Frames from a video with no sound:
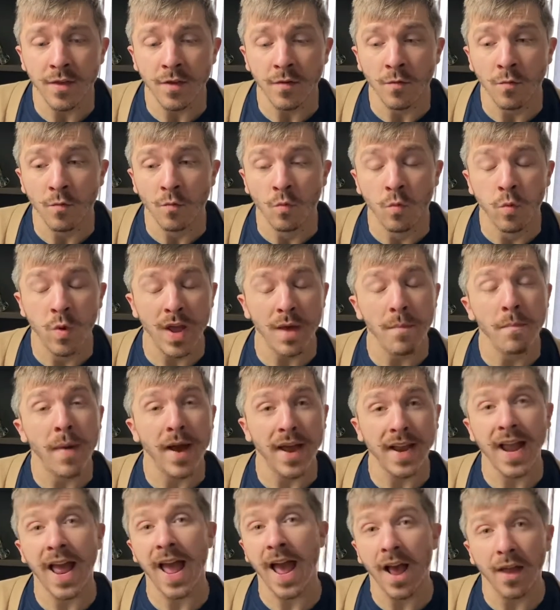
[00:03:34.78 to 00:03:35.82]
we
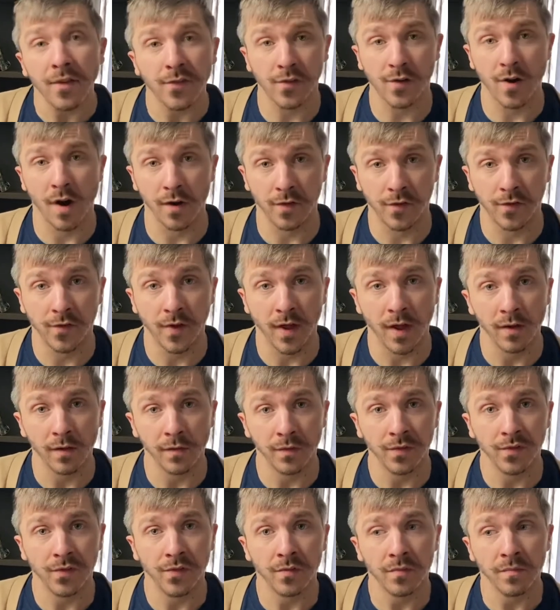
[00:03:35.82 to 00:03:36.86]
might ask
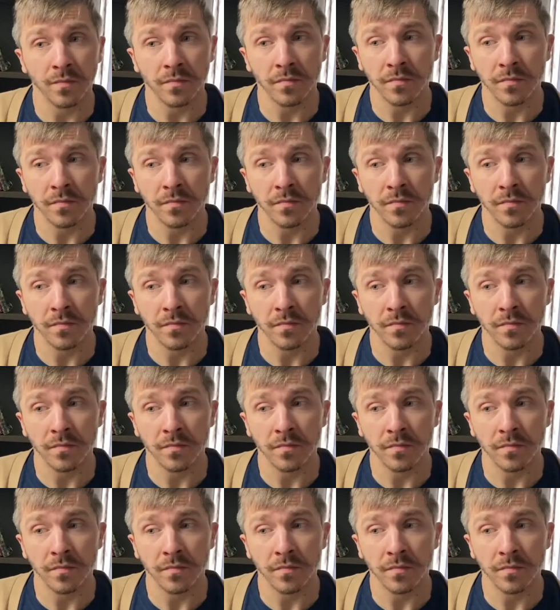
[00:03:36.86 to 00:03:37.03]
ourselves,